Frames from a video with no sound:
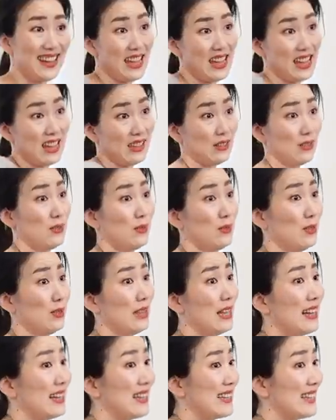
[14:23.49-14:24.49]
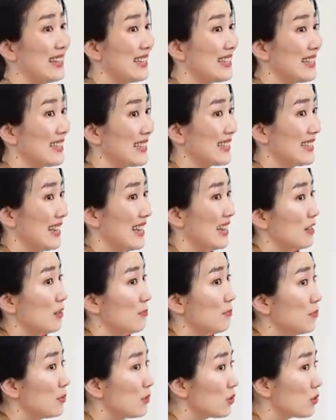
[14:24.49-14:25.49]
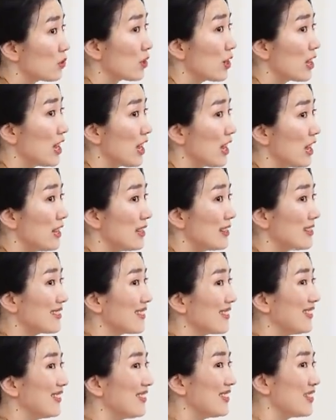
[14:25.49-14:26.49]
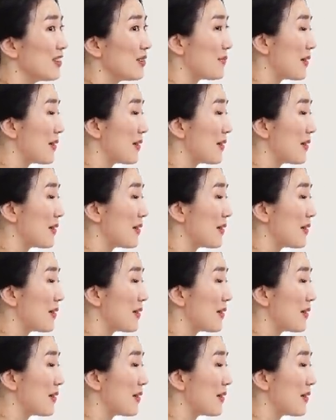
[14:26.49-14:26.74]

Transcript: and do like this and put your hands on your